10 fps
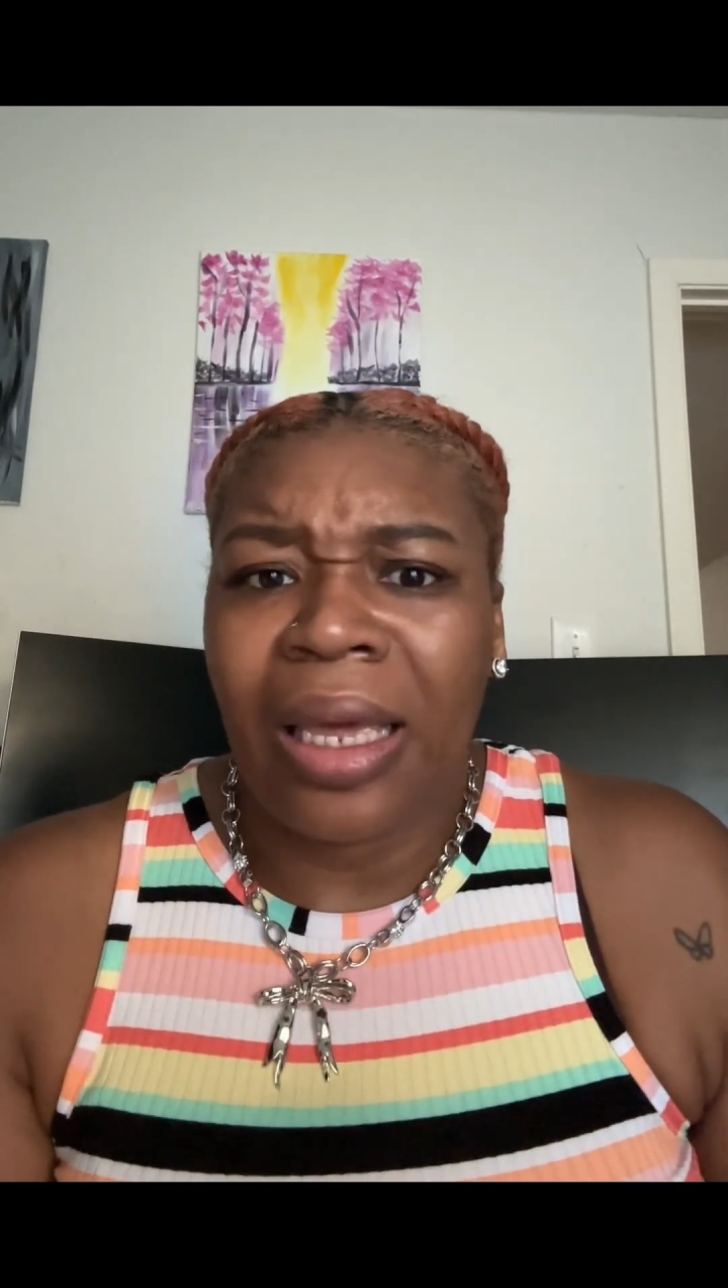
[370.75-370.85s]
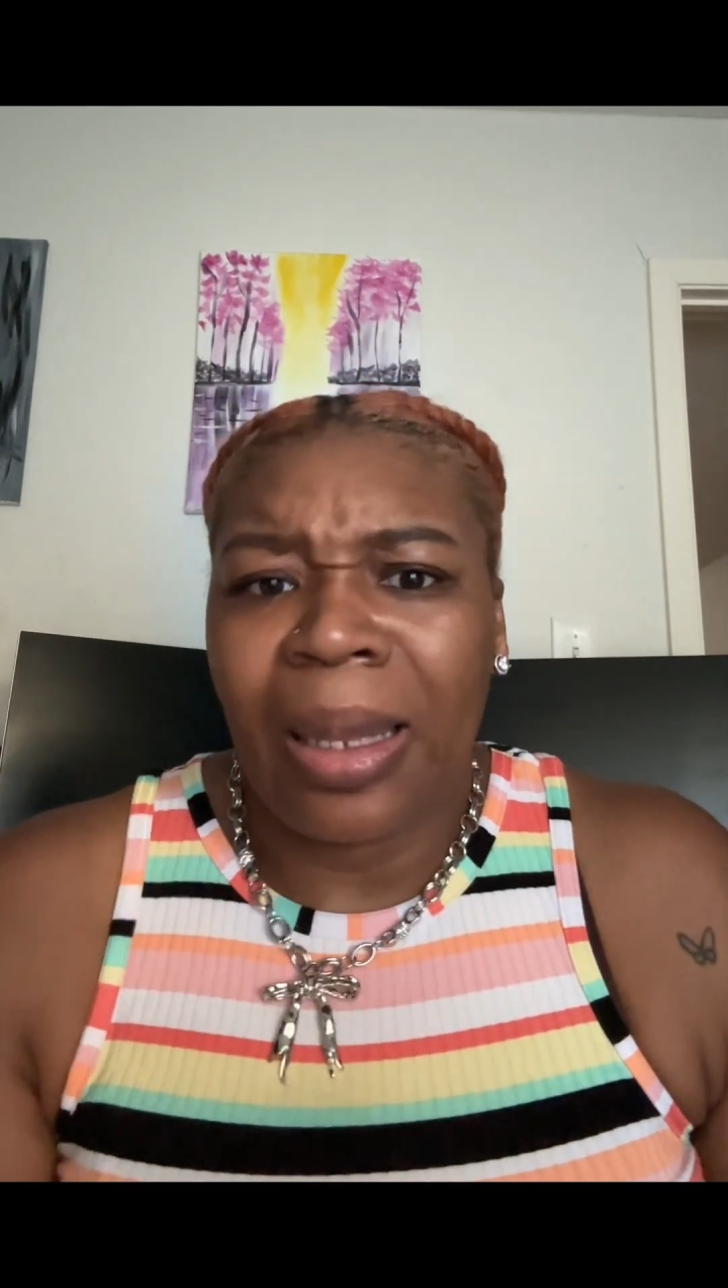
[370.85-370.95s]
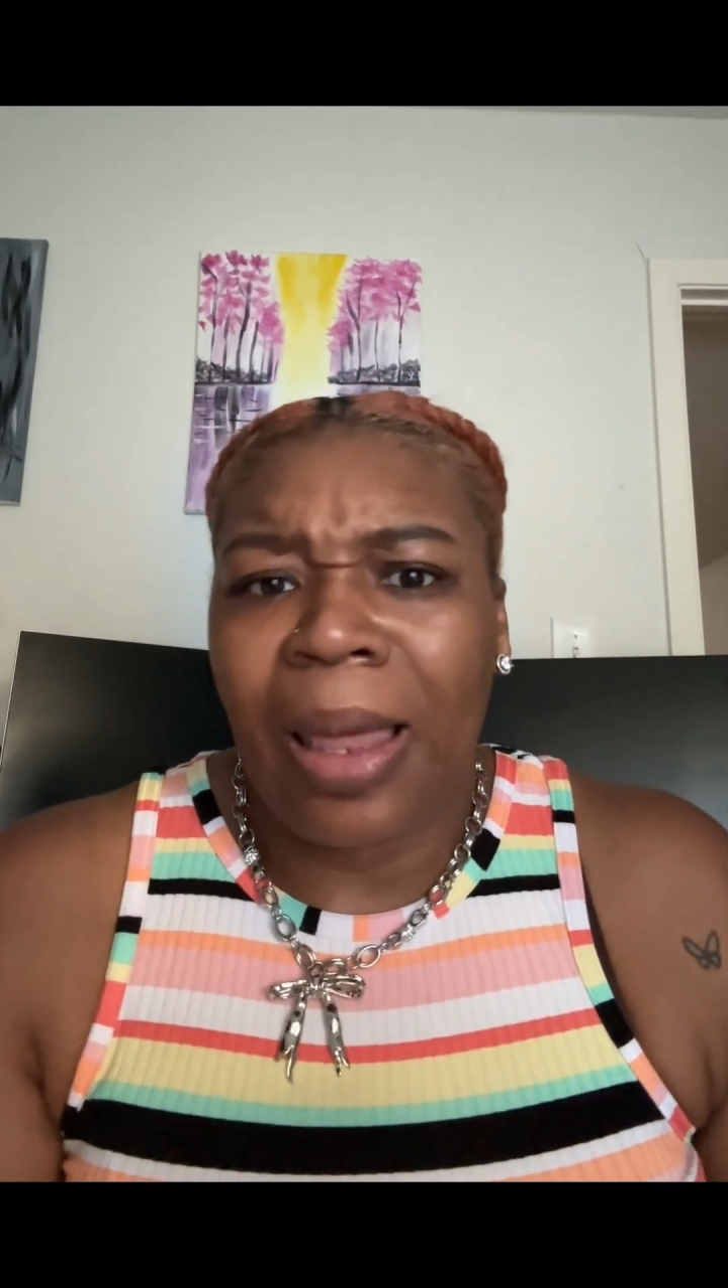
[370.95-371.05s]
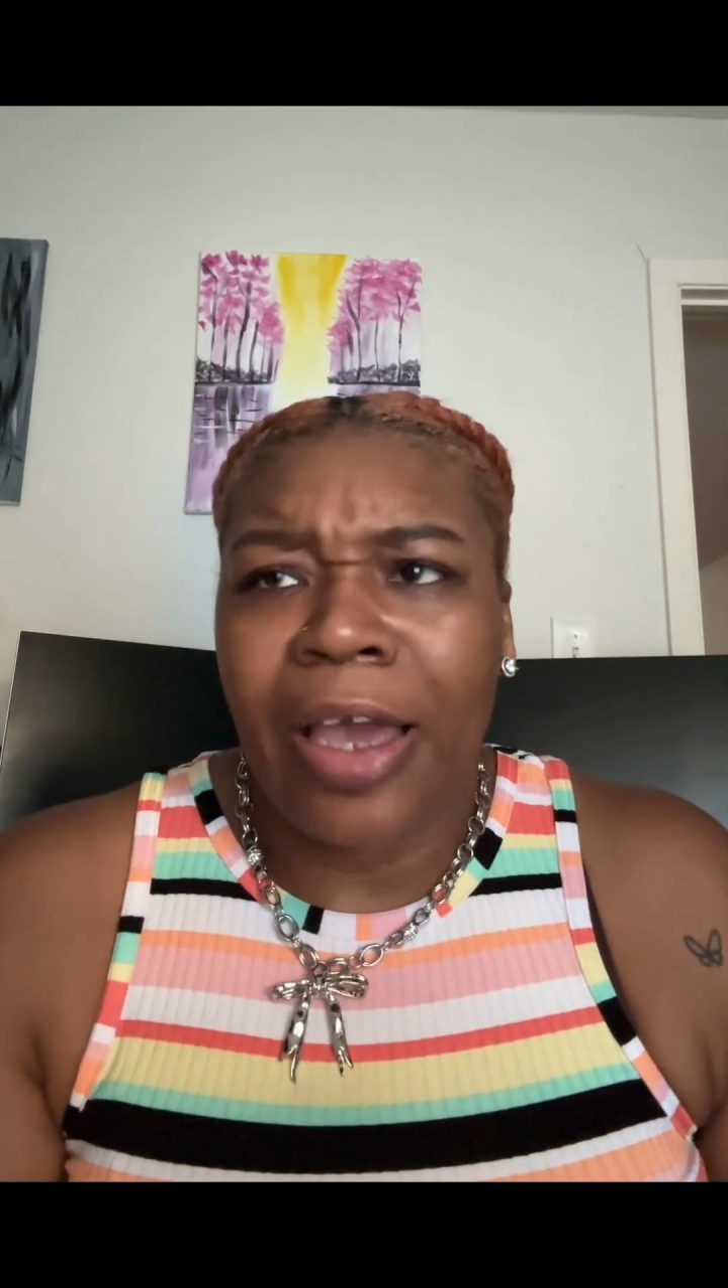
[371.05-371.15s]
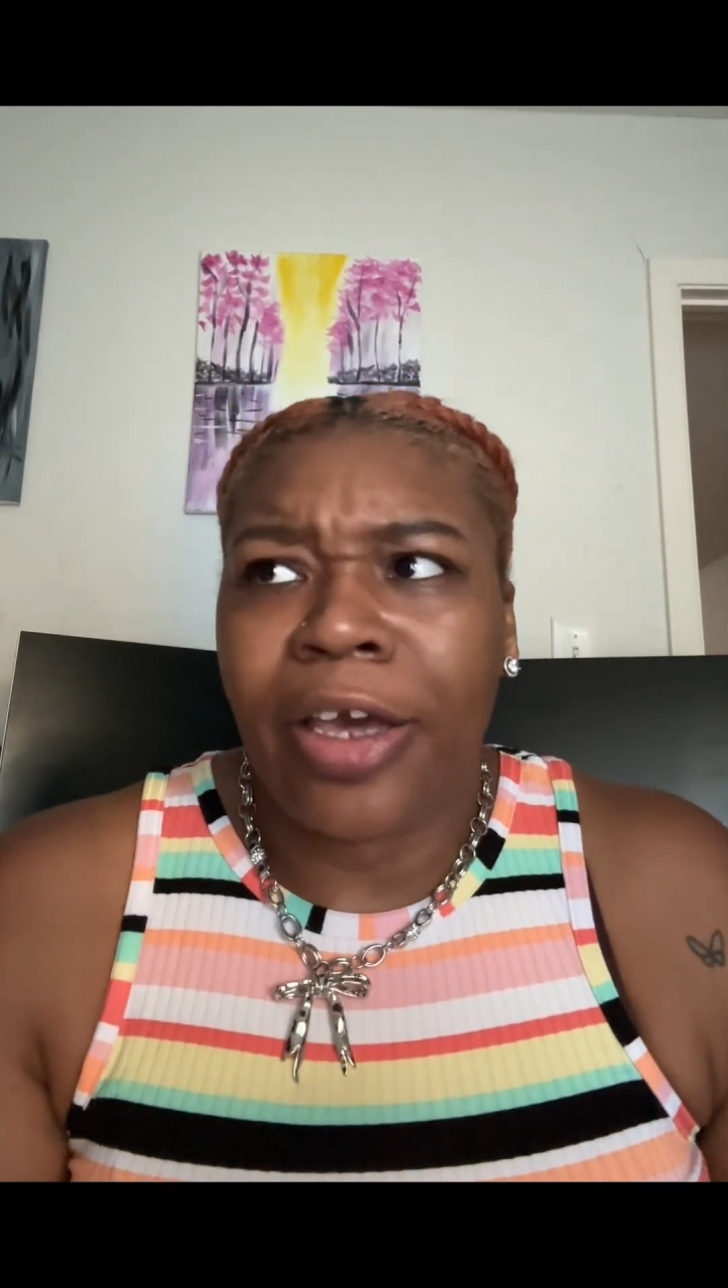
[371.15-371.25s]
and
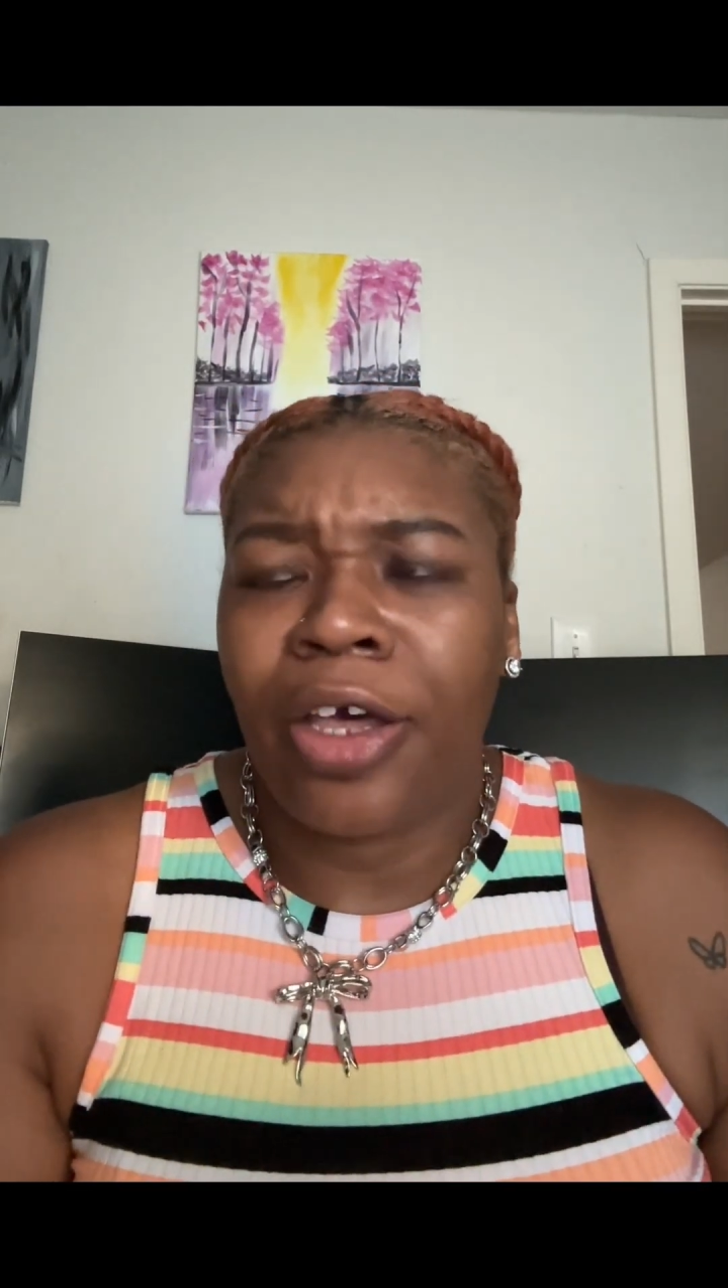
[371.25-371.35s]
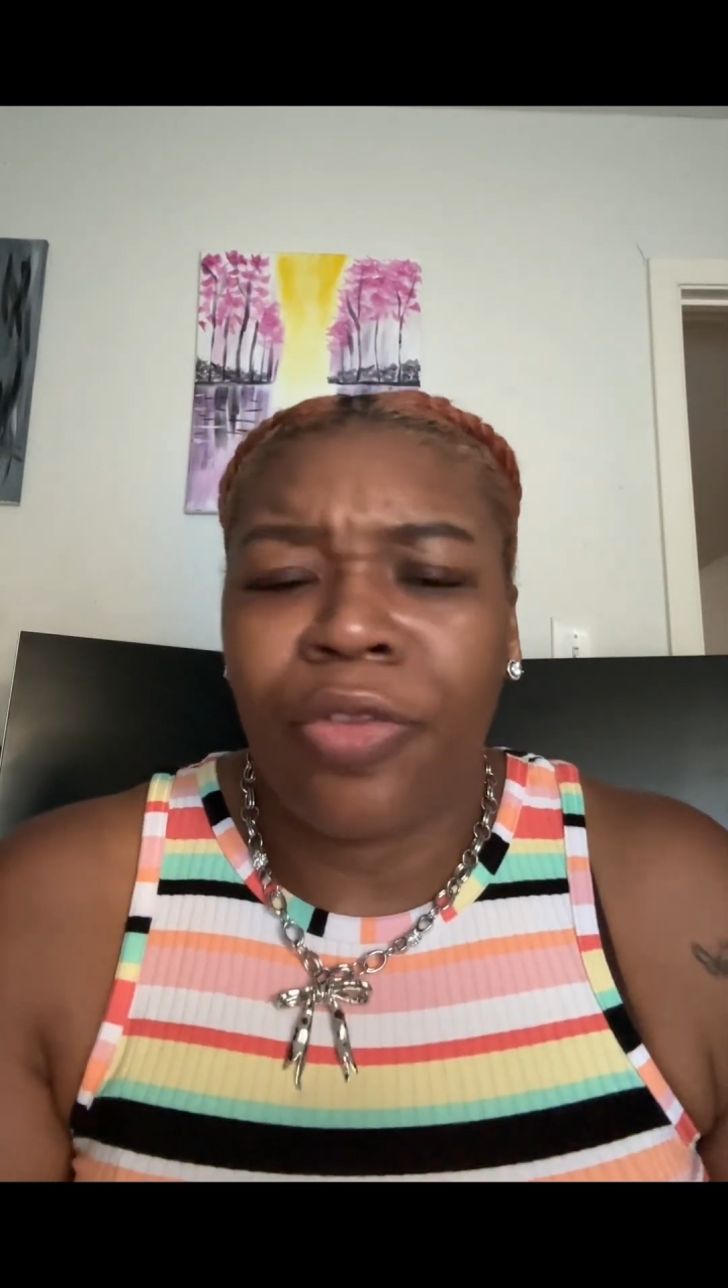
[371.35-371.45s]
like